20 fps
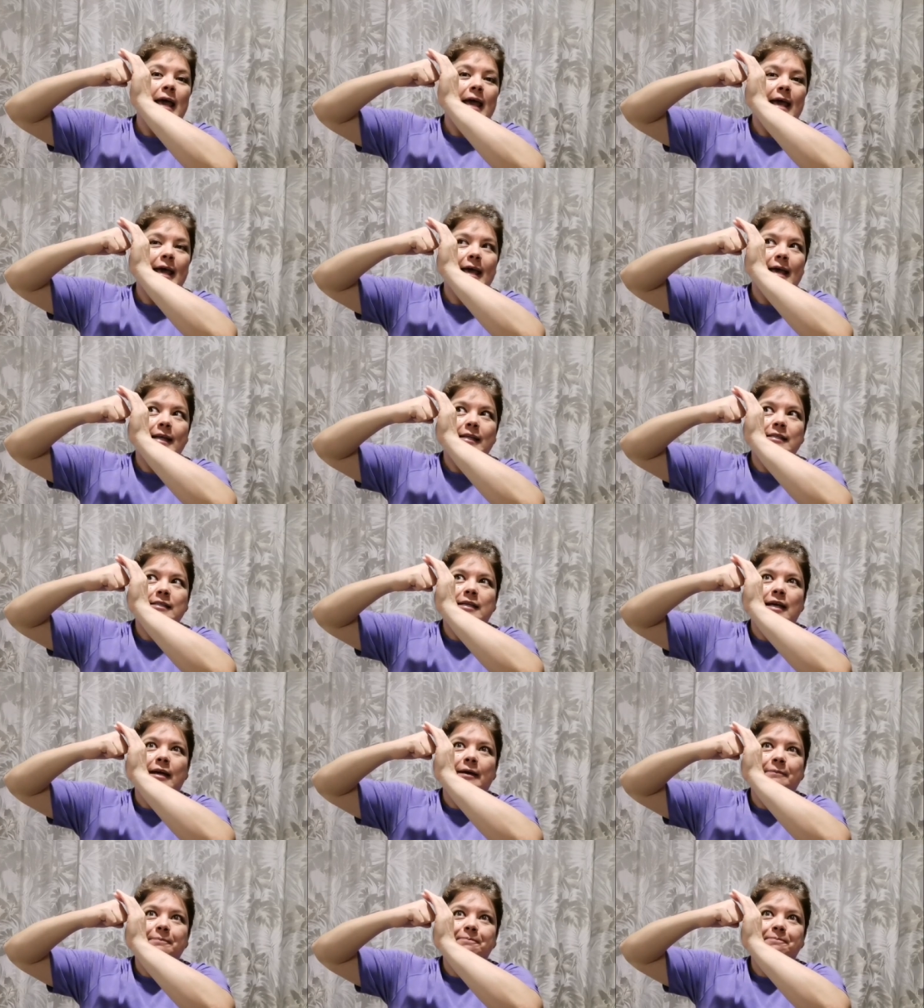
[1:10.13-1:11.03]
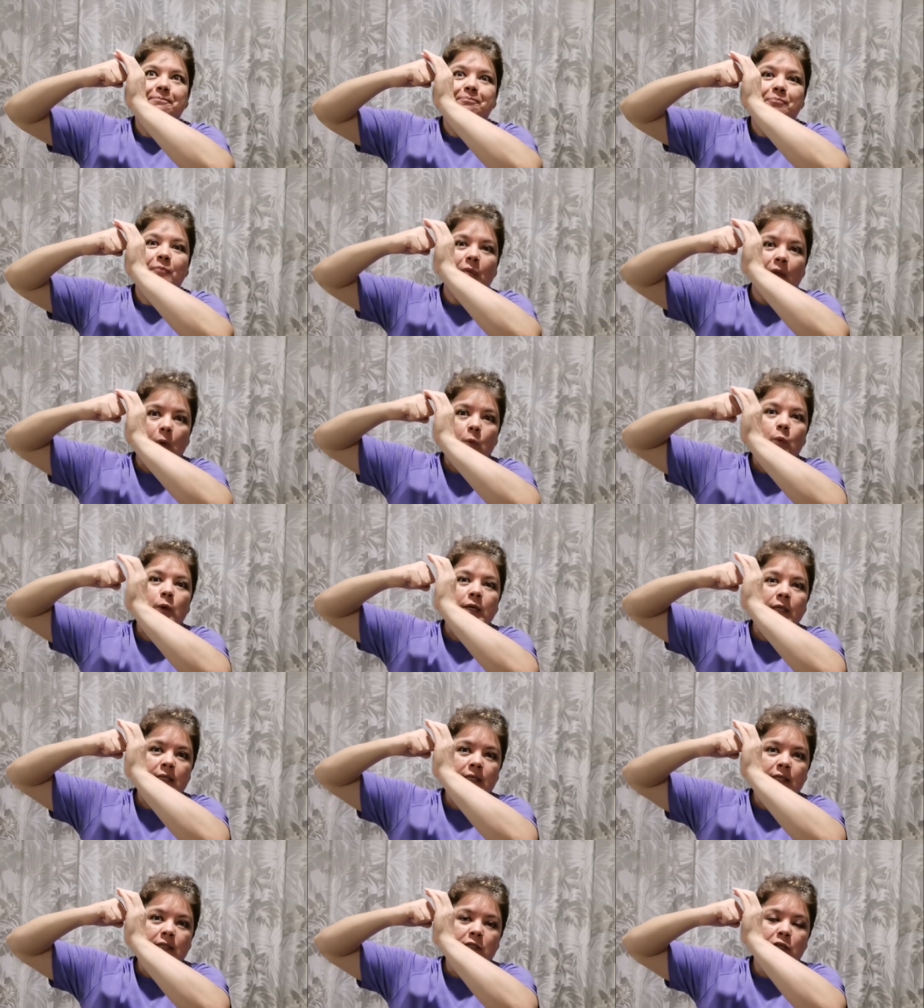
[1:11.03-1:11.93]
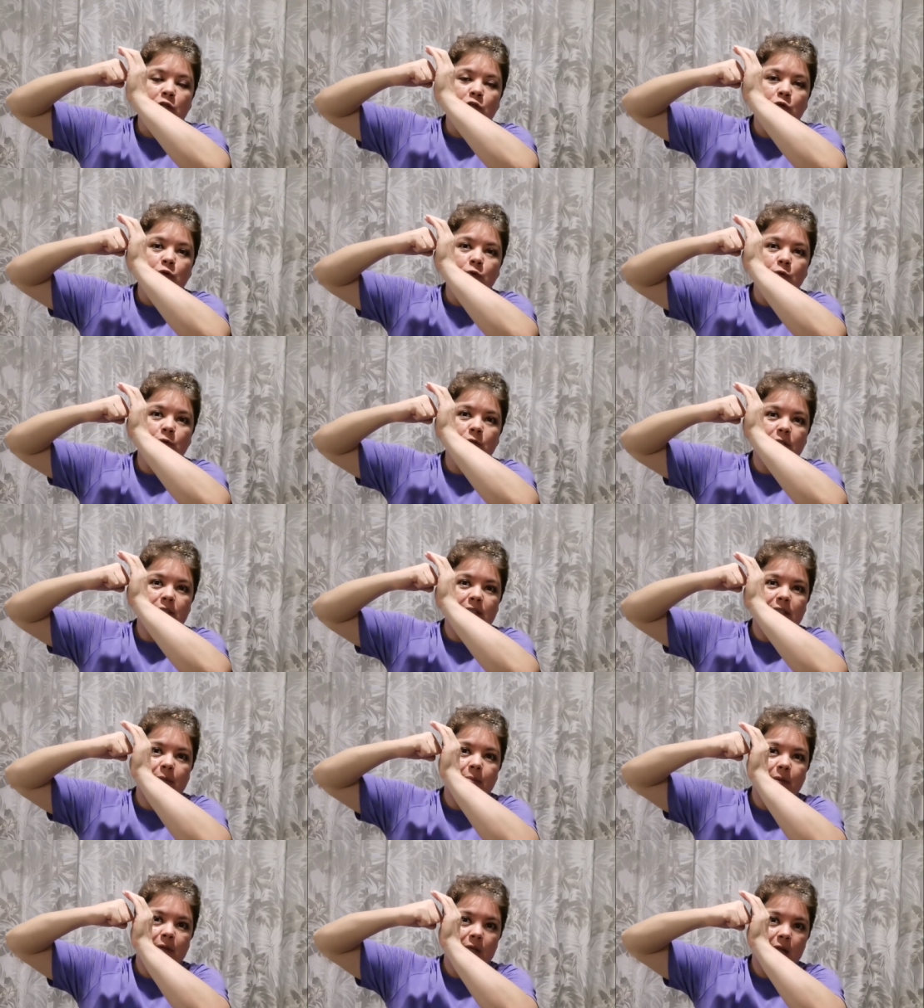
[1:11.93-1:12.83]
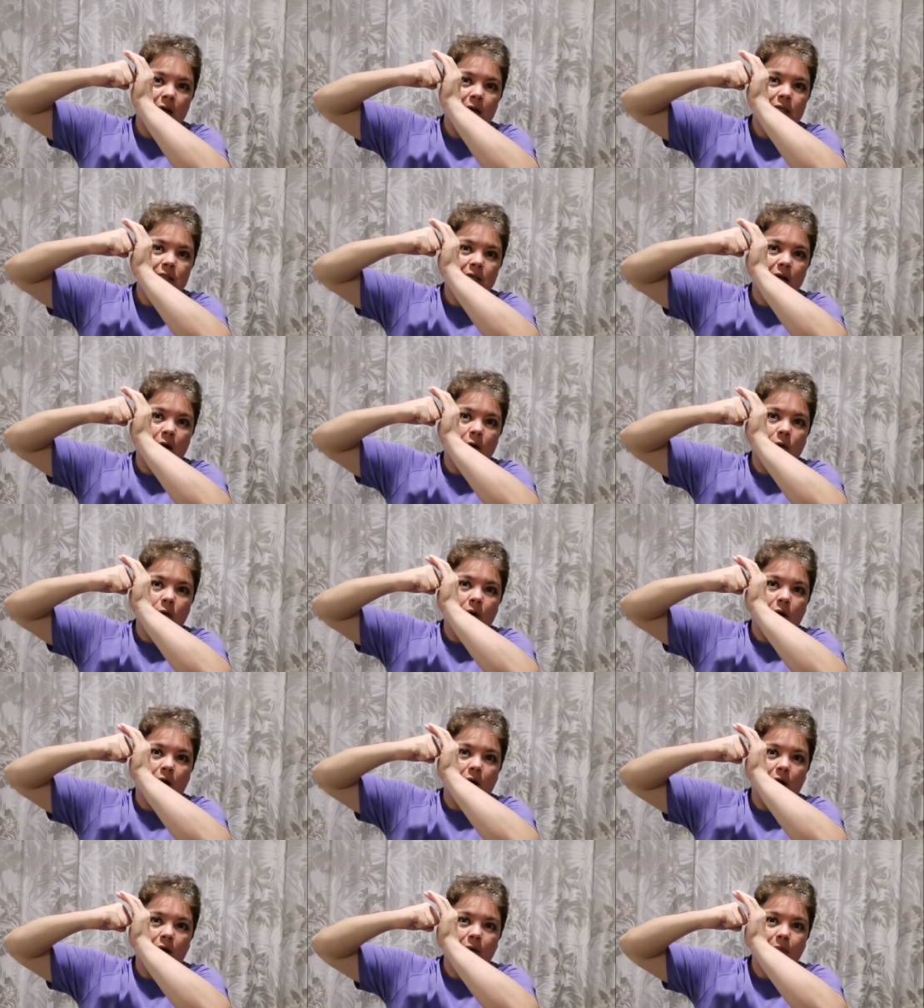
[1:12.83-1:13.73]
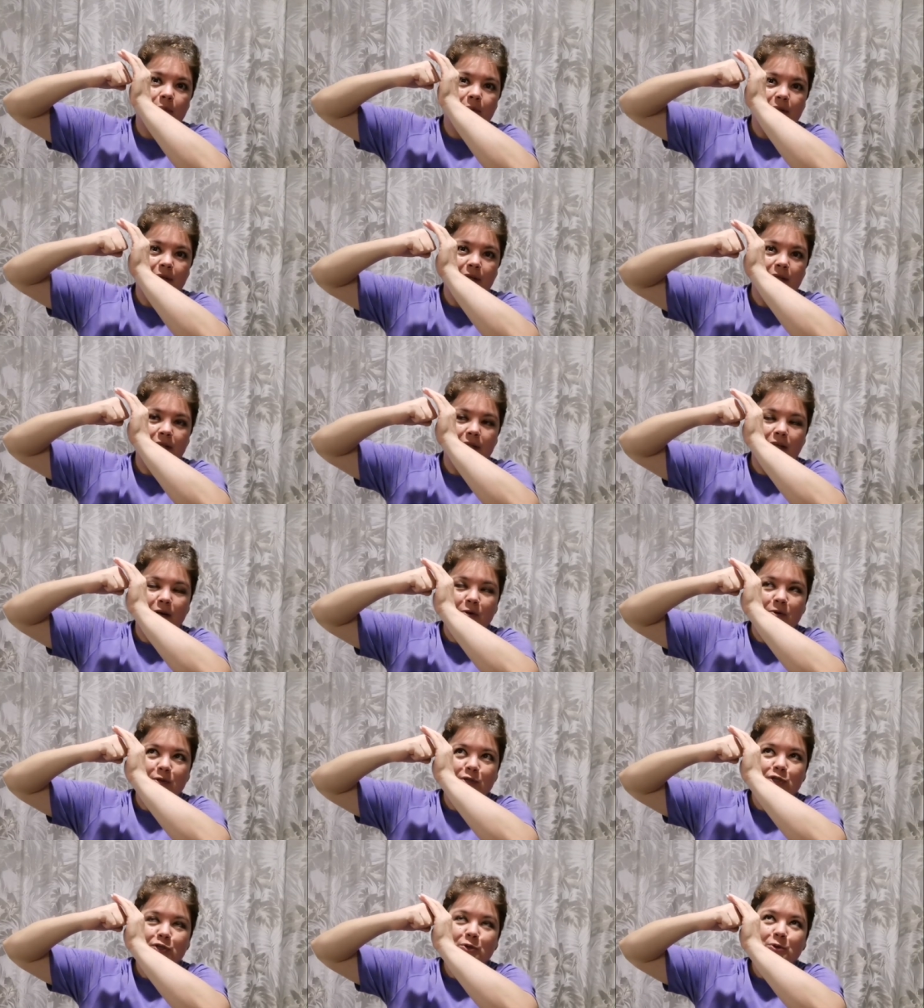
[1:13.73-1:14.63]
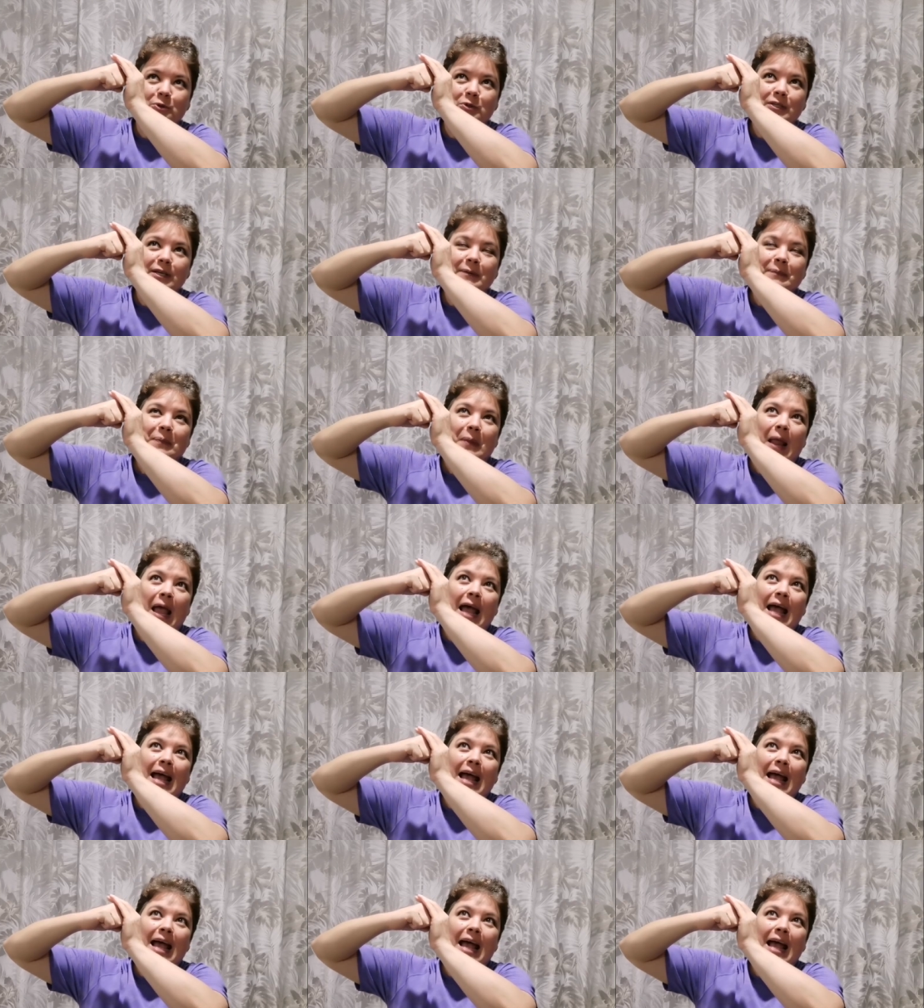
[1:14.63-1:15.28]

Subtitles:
And we need to stabilize our arm and our shoulder.